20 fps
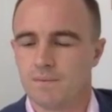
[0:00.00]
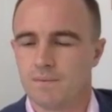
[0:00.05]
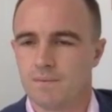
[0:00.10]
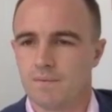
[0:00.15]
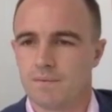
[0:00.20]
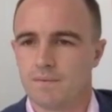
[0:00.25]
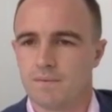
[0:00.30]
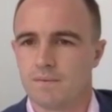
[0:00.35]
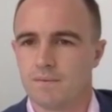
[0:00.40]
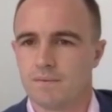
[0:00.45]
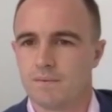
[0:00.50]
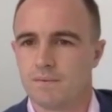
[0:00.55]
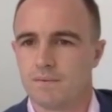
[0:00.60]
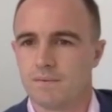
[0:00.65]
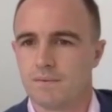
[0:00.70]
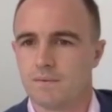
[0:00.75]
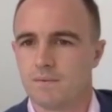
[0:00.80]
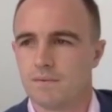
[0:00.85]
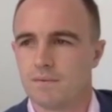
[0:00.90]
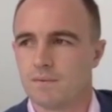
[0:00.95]

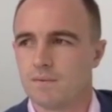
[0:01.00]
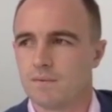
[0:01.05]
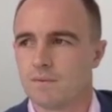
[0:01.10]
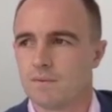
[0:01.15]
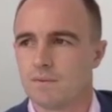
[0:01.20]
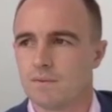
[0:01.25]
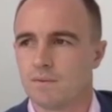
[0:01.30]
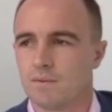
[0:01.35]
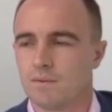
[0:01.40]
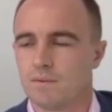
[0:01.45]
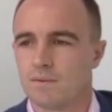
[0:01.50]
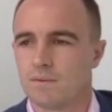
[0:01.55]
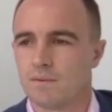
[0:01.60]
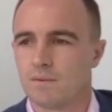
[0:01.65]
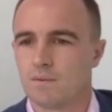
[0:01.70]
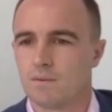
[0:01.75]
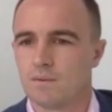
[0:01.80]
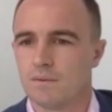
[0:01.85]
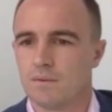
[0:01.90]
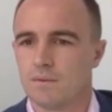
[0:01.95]

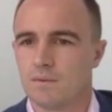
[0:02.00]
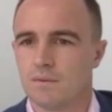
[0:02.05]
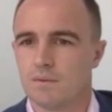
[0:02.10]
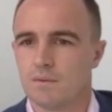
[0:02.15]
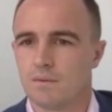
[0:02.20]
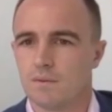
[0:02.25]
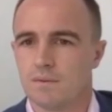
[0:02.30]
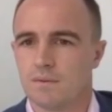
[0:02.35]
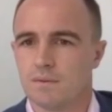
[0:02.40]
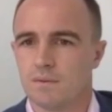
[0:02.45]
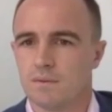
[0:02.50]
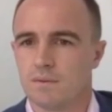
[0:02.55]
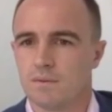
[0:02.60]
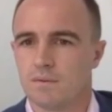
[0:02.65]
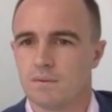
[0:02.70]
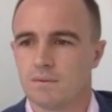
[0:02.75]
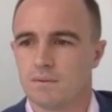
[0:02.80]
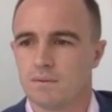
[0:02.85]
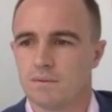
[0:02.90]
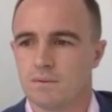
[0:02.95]

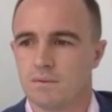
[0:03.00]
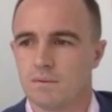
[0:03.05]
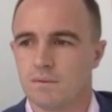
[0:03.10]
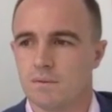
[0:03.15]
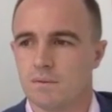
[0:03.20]
No words are spoken by the person on screen.